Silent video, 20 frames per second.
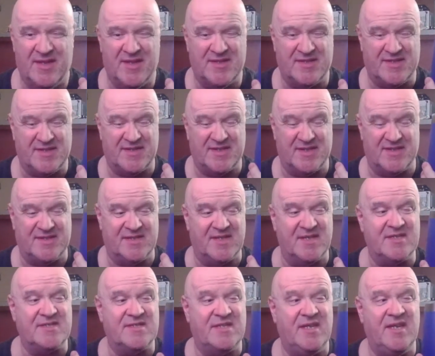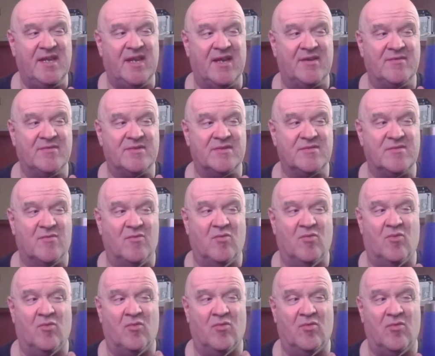This is a 16-ounce,
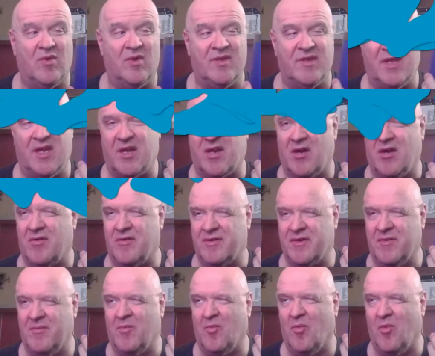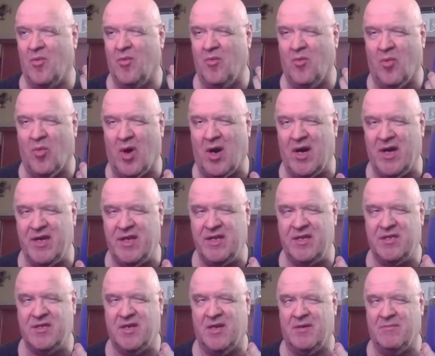they call them
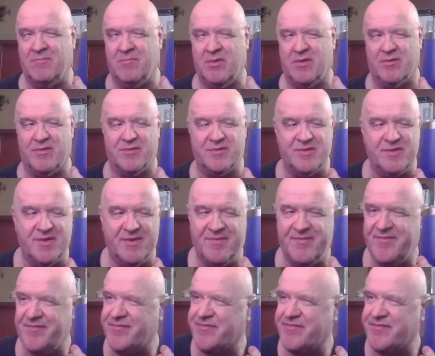wine tumblers.